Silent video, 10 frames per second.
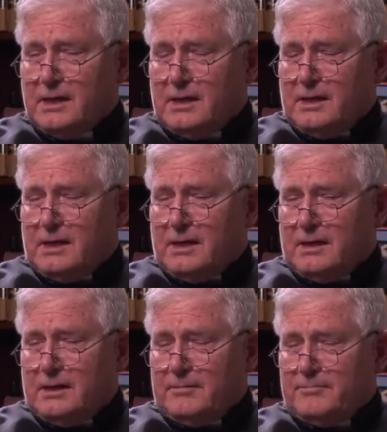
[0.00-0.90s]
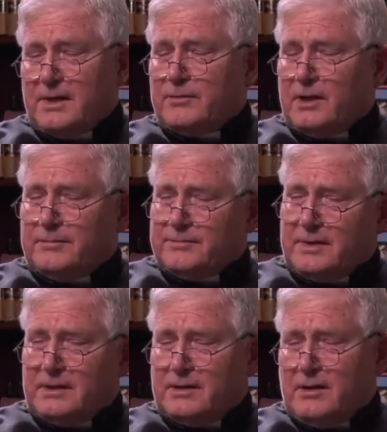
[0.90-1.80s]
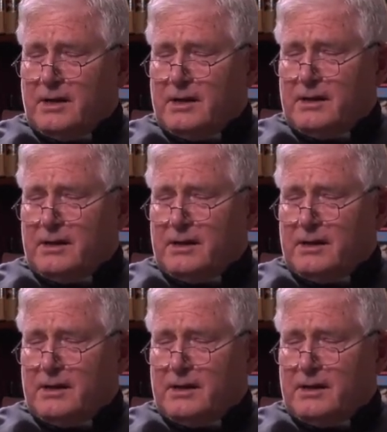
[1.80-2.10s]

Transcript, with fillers: Yeah. Meanwhile, you know,